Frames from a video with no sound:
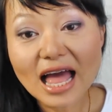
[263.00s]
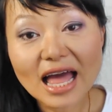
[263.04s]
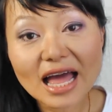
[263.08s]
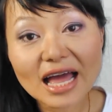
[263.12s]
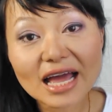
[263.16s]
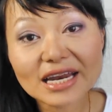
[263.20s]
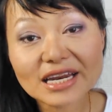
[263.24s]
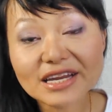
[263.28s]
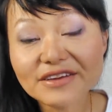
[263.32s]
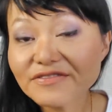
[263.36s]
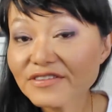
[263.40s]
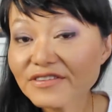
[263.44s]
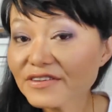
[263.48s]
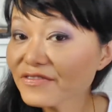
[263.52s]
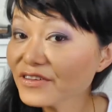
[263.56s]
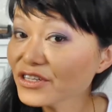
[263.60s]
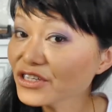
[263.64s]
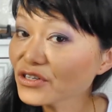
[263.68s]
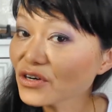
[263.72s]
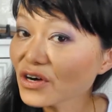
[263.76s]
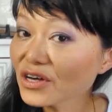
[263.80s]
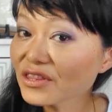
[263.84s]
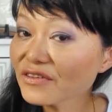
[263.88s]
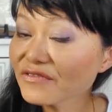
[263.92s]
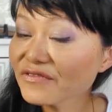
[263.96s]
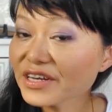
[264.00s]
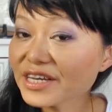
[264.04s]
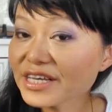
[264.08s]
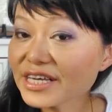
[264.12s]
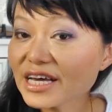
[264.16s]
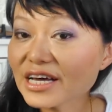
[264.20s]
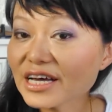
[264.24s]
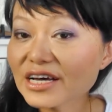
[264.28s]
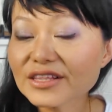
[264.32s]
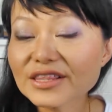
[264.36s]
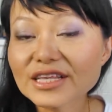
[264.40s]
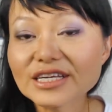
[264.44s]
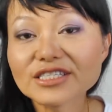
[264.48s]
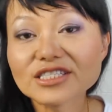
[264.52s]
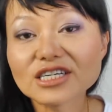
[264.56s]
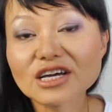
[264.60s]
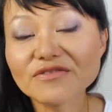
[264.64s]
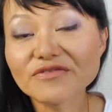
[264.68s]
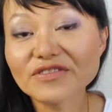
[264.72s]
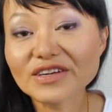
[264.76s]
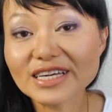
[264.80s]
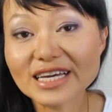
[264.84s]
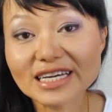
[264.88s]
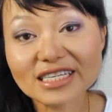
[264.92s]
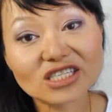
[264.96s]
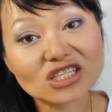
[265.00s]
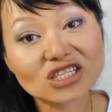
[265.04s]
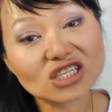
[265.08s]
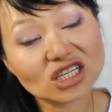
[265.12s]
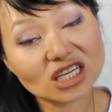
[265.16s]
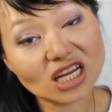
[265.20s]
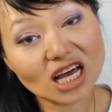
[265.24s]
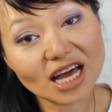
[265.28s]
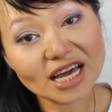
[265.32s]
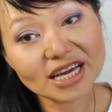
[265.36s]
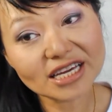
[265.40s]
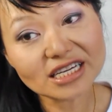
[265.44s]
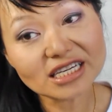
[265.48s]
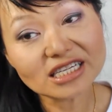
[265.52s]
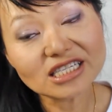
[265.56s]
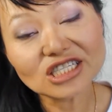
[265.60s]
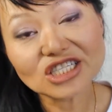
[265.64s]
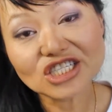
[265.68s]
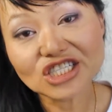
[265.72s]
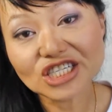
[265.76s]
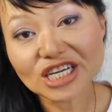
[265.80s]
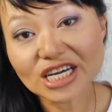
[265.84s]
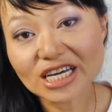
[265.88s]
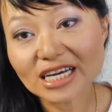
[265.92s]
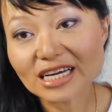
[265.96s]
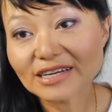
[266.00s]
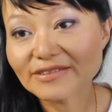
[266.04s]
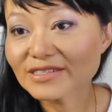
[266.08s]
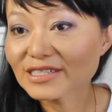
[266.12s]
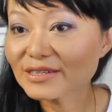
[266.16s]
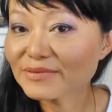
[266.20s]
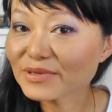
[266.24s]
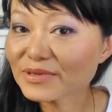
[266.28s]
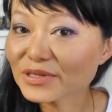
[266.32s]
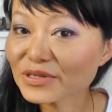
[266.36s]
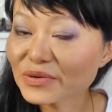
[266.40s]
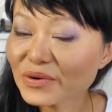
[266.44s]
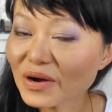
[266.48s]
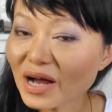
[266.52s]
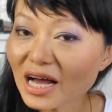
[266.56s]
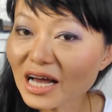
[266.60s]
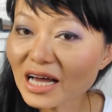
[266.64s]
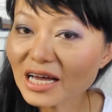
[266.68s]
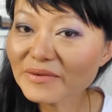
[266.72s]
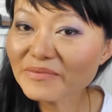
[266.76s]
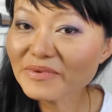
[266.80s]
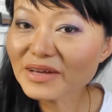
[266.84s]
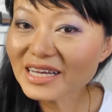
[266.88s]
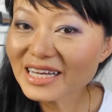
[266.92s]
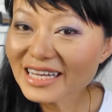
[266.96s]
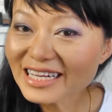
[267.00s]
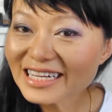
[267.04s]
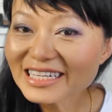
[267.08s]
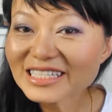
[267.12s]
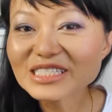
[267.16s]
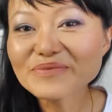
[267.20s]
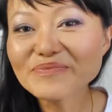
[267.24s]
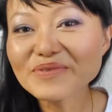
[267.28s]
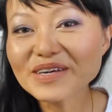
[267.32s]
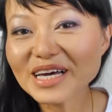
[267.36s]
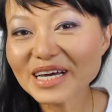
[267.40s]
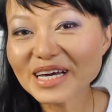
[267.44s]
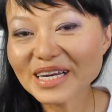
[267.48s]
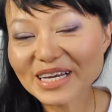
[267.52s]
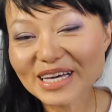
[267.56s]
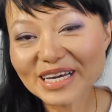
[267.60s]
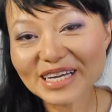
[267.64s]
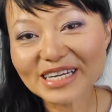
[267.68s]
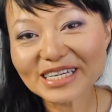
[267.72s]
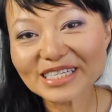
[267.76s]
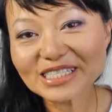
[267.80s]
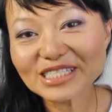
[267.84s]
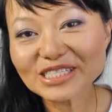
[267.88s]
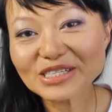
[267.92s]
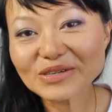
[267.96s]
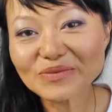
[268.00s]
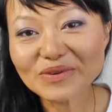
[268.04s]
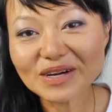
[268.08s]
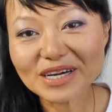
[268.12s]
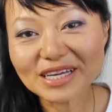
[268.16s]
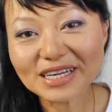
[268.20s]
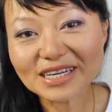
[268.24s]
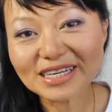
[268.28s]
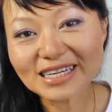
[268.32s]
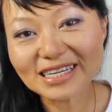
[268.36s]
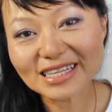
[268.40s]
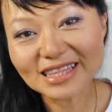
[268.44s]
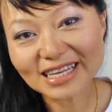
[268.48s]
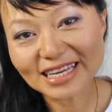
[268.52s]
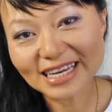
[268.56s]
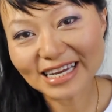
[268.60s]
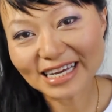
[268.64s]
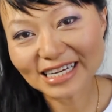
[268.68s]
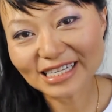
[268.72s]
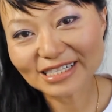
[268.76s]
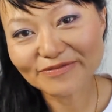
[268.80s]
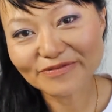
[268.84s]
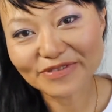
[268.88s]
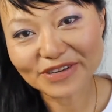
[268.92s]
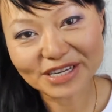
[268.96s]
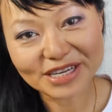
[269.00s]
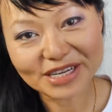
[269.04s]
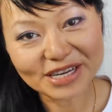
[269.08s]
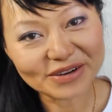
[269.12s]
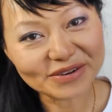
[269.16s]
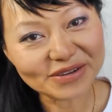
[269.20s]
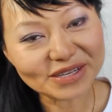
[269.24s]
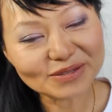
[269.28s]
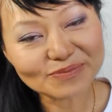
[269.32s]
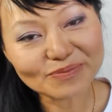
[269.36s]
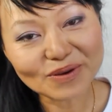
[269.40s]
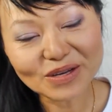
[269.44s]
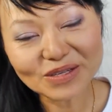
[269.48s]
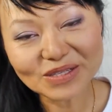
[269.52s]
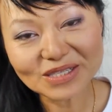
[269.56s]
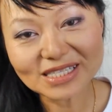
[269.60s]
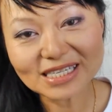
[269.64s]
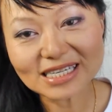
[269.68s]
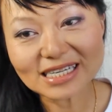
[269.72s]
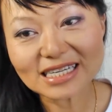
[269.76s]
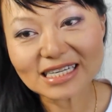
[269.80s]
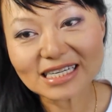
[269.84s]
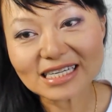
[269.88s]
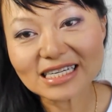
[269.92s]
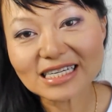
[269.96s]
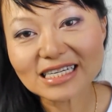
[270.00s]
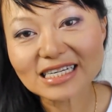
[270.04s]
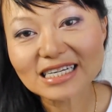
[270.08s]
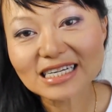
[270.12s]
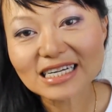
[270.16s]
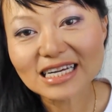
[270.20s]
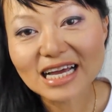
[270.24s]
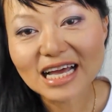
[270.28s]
And if you've enjoyed the video, then don't forget to like, share, and subscribe to be alerted to when the next video is posted.